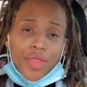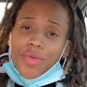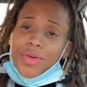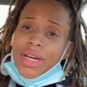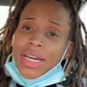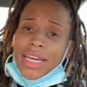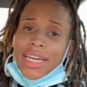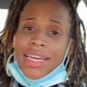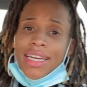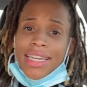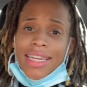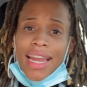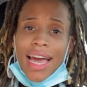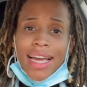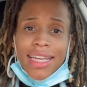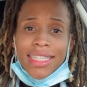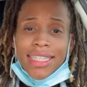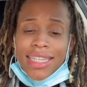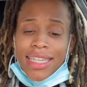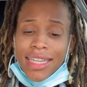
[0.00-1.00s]

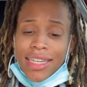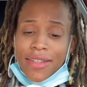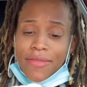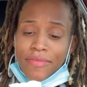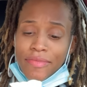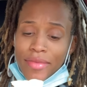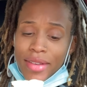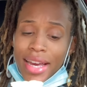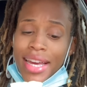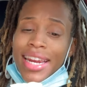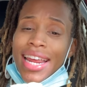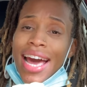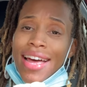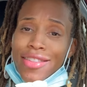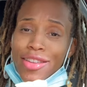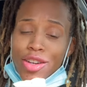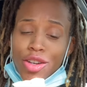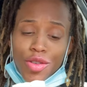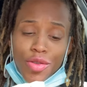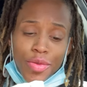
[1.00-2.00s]
3:19 in the
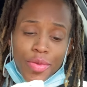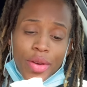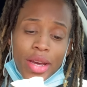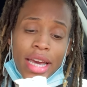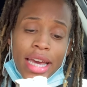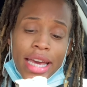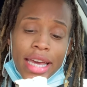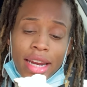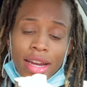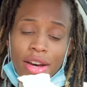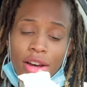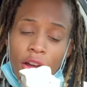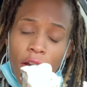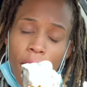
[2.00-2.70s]
afternoon. And